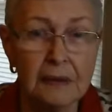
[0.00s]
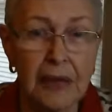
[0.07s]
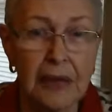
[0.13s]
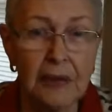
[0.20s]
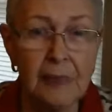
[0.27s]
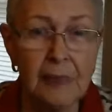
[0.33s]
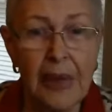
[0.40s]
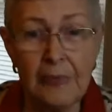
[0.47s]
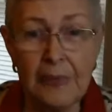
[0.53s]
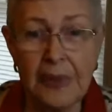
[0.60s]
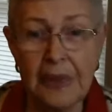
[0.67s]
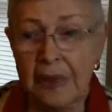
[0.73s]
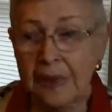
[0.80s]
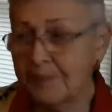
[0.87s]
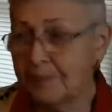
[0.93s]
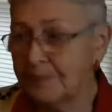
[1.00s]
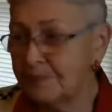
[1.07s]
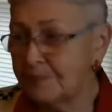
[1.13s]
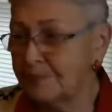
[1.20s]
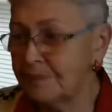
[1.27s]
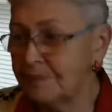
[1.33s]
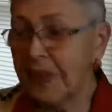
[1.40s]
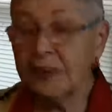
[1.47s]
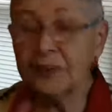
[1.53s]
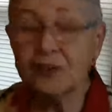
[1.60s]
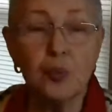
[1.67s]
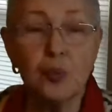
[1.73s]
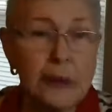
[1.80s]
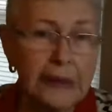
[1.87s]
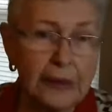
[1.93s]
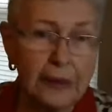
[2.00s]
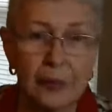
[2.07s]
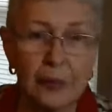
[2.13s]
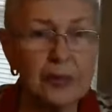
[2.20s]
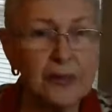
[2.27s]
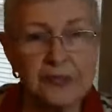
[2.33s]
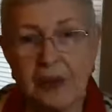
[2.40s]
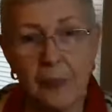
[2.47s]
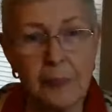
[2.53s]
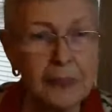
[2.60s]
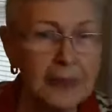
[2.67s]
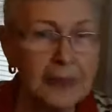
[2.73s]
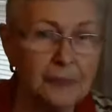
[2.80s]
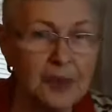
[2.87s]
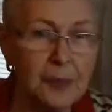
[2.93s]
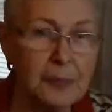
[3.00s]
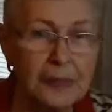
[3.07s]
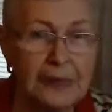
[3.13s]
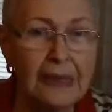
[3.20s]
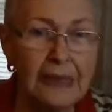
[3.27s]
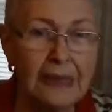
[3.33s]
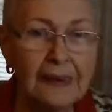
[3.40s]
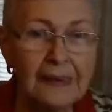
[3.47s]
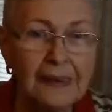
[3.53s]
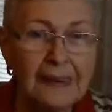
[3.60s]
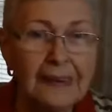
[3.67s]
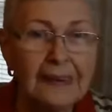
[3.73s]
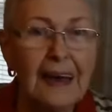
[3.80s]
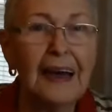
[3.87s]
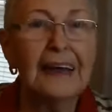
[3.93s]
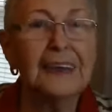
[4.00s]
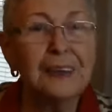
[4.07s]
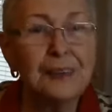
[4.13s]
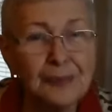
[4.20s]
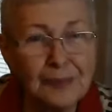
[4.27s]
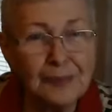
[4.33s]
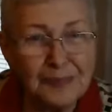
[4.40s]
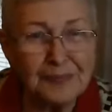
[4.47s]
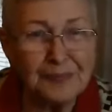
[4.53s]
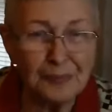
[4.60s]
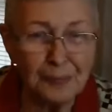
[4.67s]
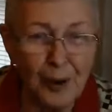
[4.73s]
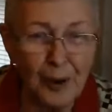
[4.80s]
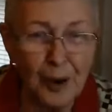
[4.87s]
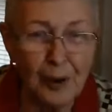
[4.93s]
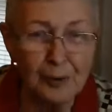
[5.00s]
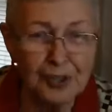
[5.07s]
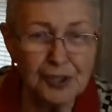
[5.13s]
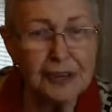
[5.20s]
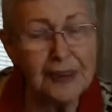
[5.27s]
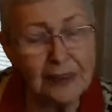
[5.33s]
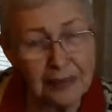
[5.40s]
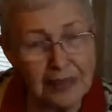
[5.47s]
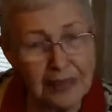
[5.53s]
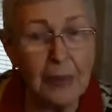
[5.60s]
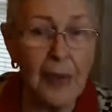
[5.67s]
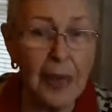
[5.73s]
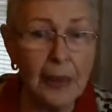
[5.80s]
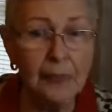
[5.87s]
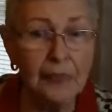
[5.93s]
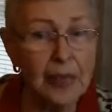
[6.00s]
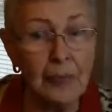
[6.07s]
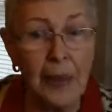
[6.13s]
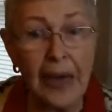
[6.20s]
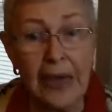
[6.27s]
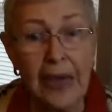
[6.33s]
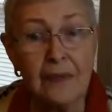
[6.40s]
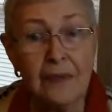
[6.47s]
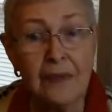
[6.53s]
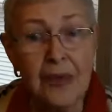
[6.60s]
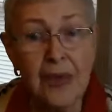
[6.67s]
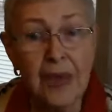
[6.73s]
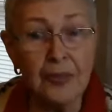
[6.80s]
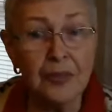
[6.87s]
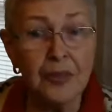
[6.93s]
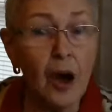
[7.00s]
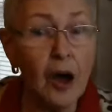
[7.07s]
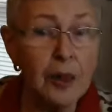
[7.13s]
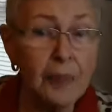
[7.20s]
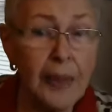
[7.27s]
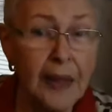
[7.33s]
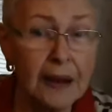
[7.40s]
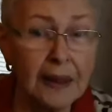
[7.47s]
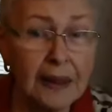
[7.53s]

And maybe next week, when this topic comes up again, I can broach it, and they may have thought about it